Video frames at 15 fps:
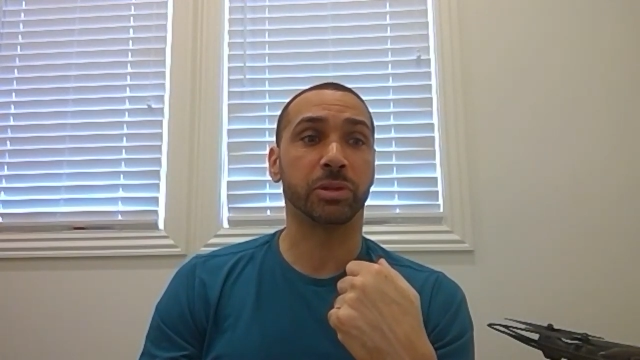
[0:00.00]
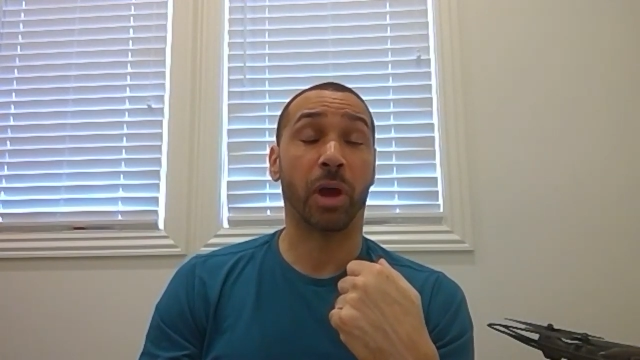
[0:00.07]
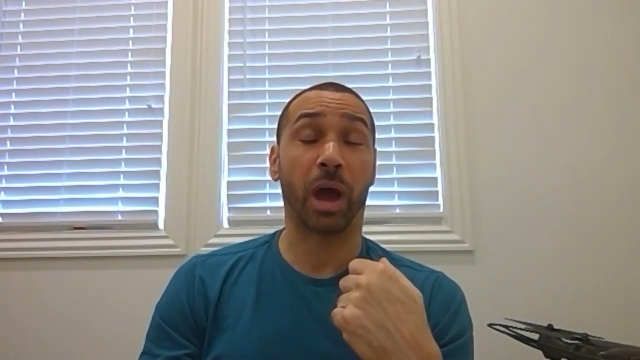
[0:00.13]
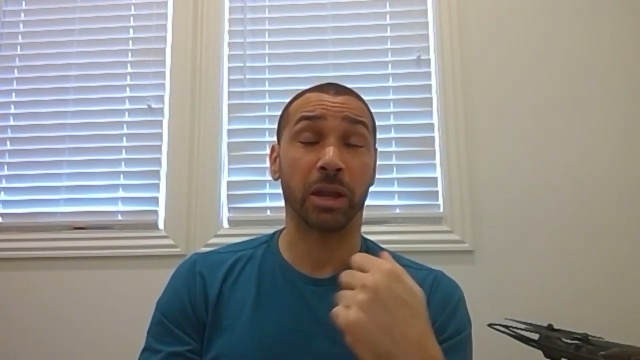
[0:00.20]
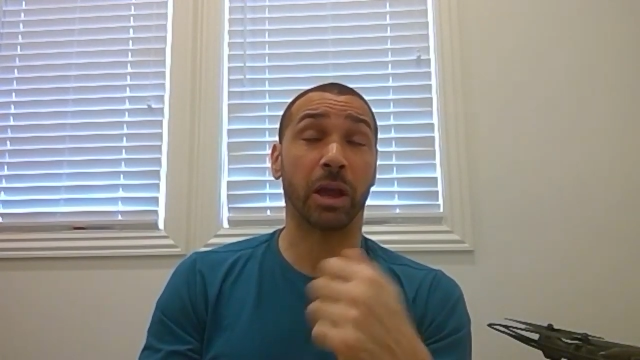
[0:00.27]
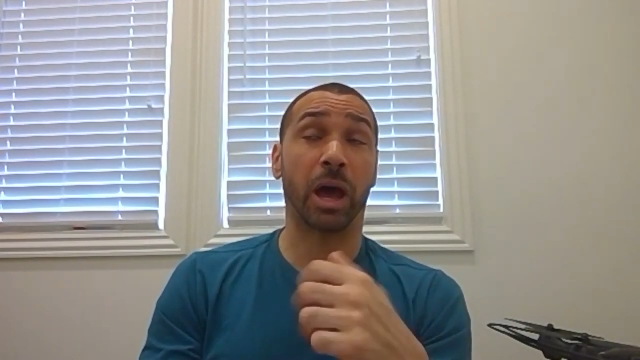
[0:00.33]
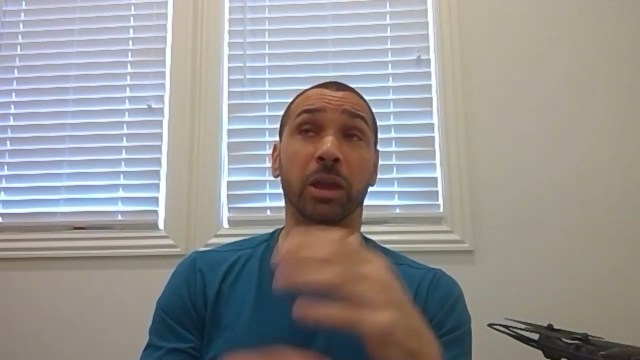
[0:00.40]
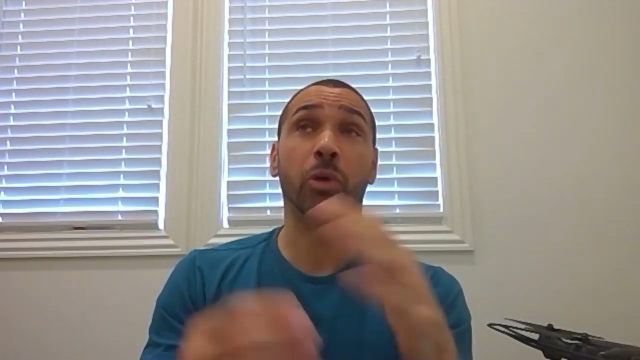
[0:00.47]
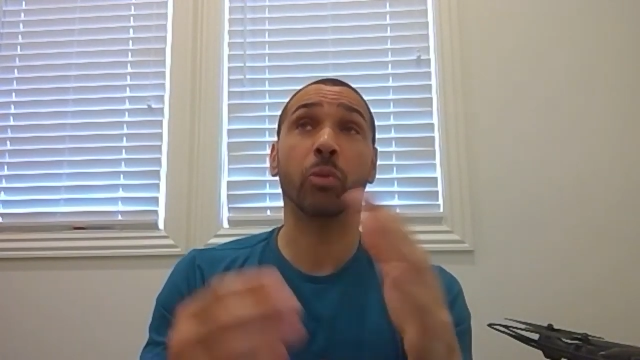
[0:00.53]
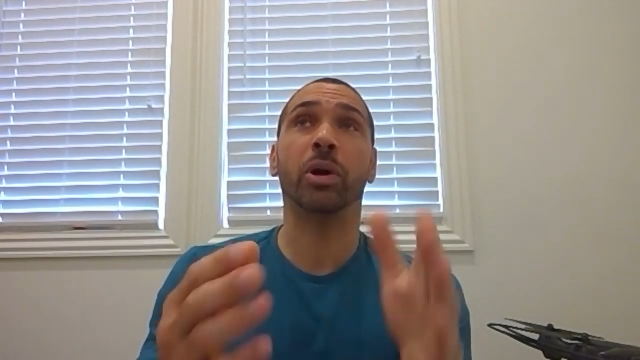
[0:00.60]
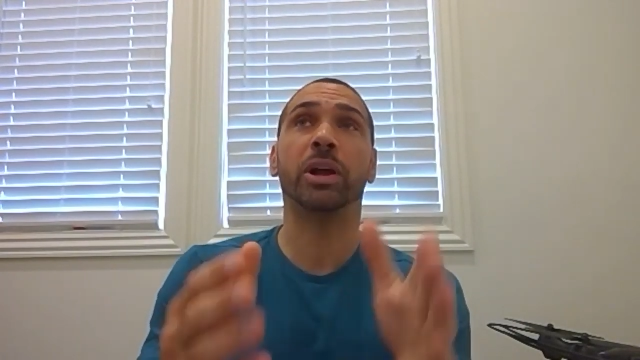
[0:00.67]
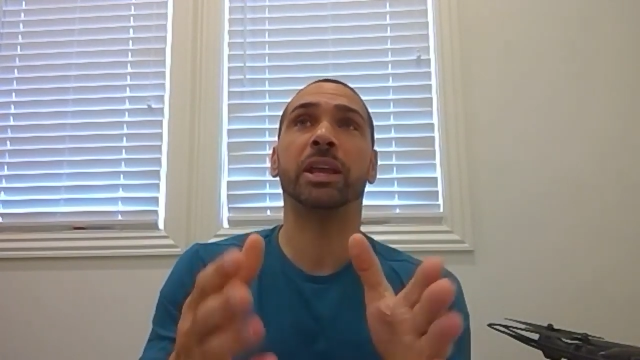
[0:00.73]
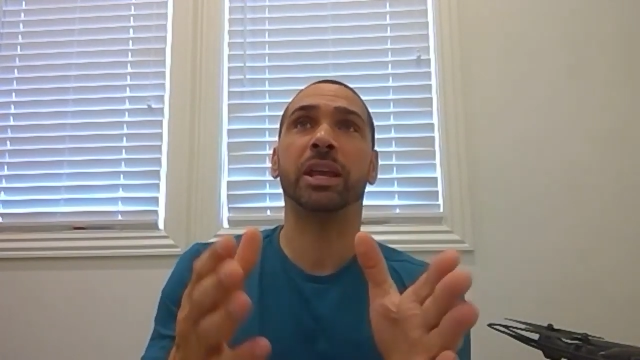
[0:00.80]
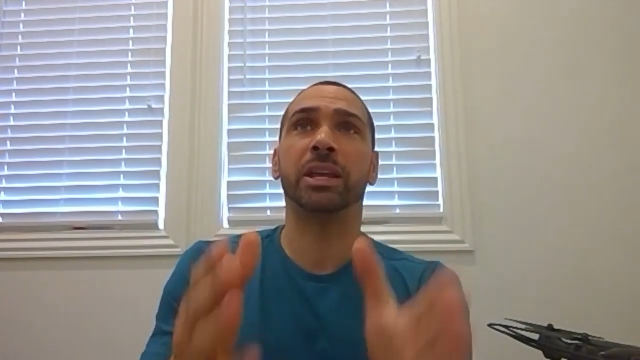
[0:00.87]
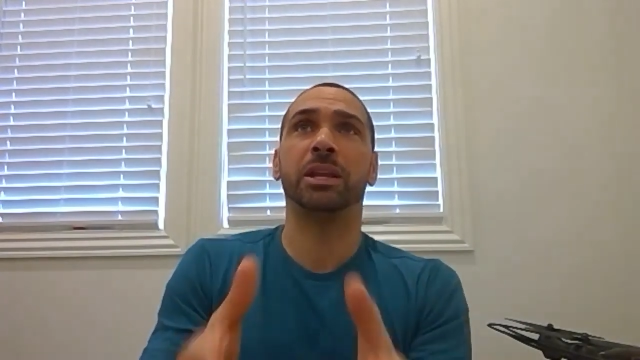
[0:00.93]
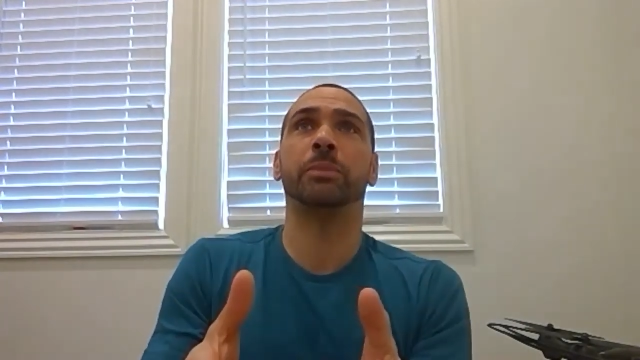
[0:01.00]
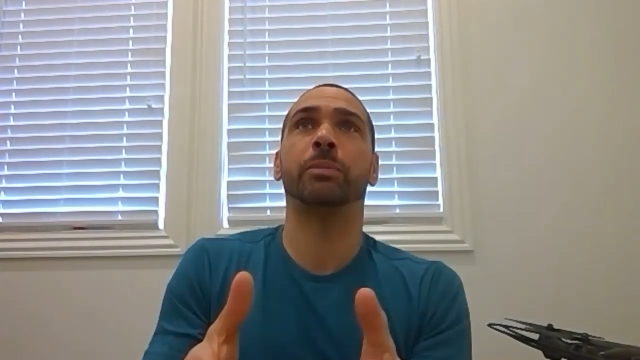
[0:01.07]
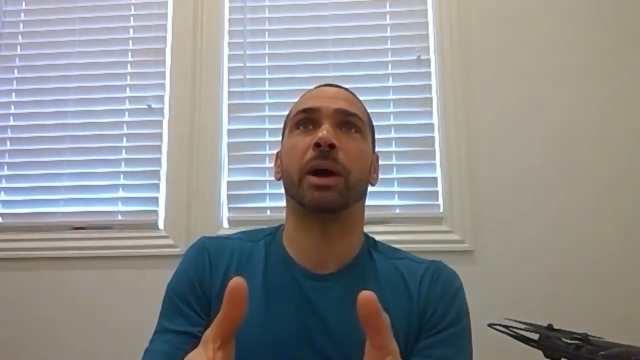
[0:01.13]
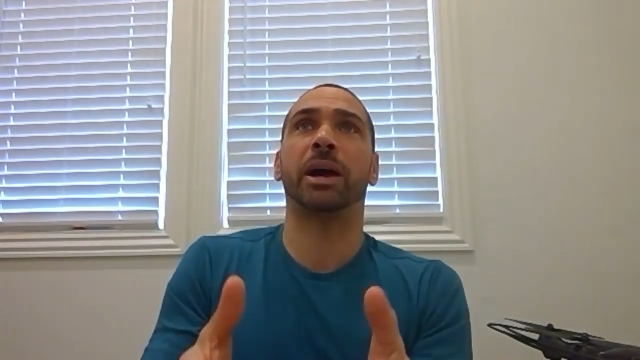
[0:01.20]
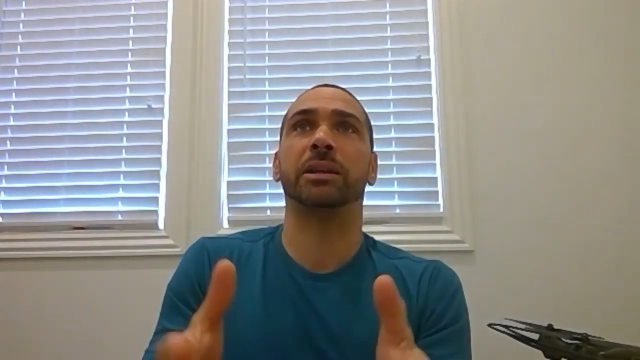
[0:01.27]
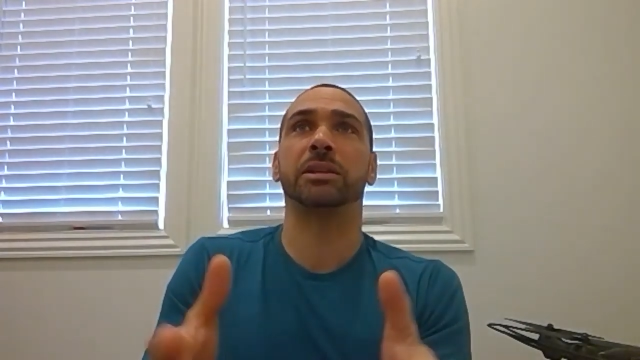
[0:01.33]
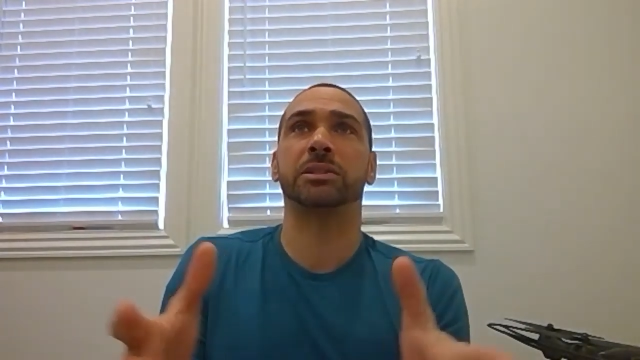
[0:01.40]
I don't want
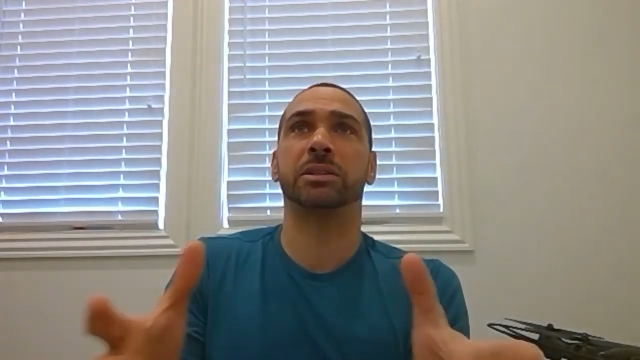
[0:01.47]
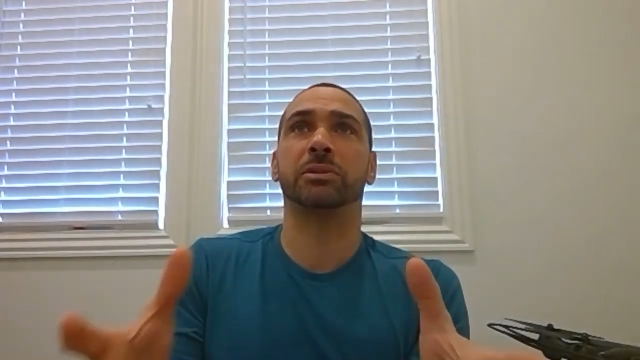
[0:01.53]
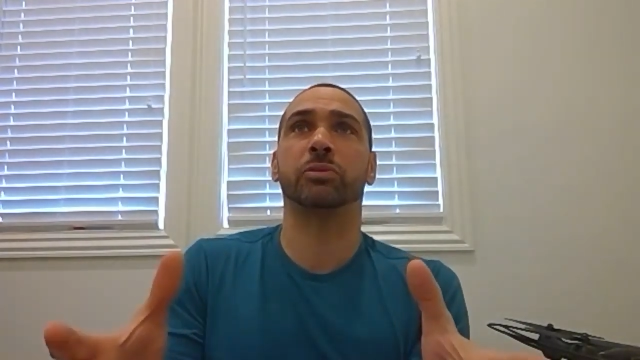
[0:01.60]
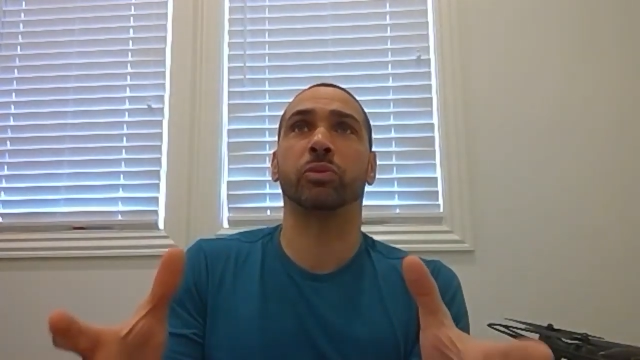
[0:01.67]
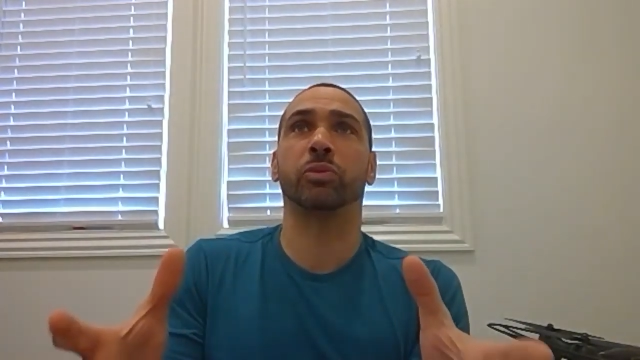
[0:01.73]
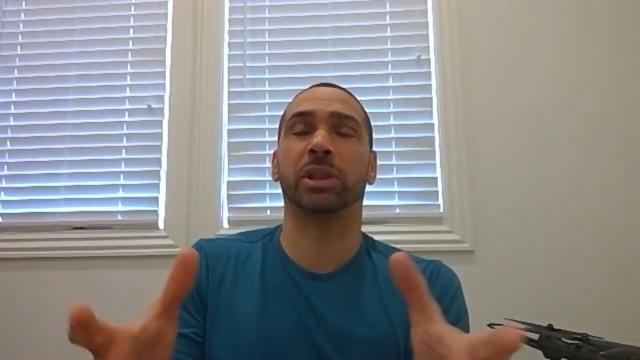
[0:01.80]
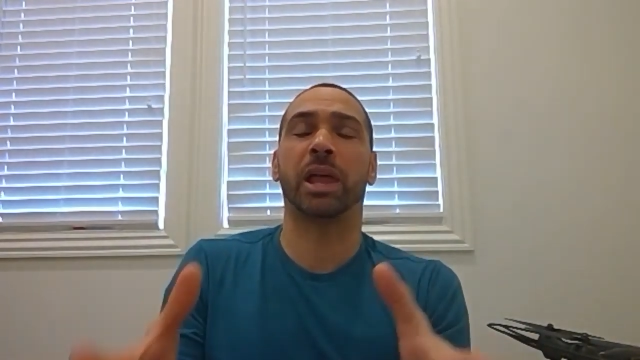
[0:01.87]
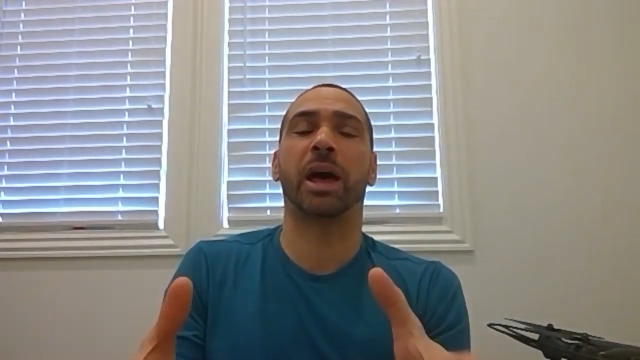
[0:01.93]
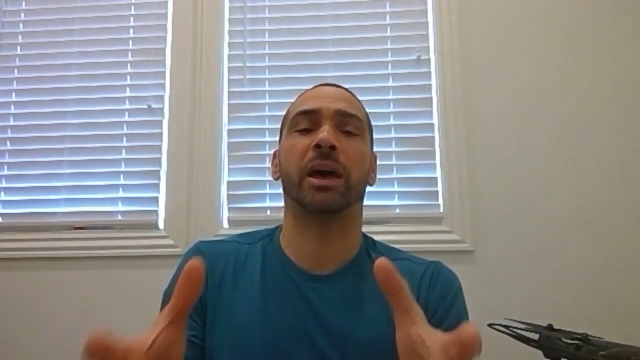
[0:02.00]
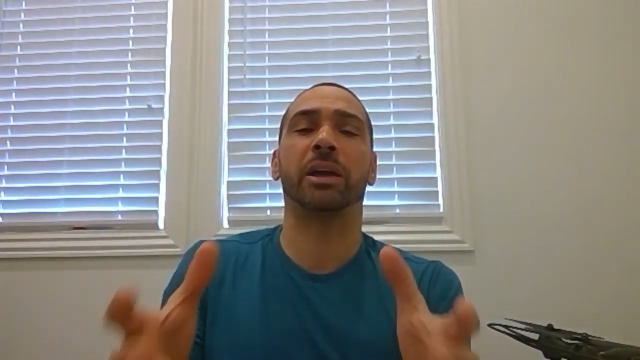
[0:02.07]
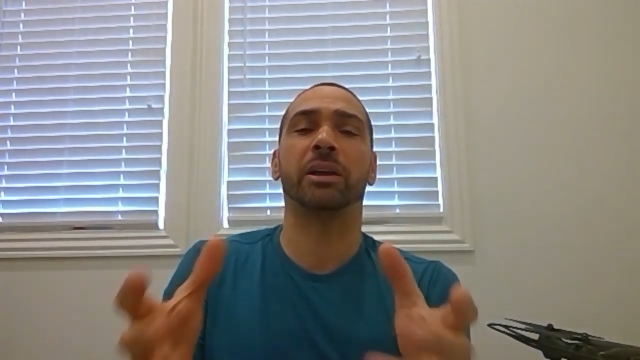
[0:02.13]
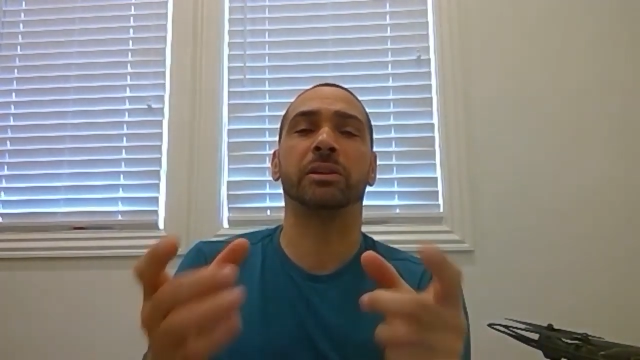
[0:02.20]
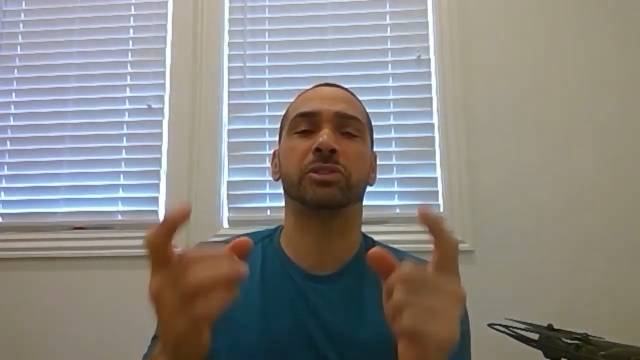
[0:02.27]
anybody to rely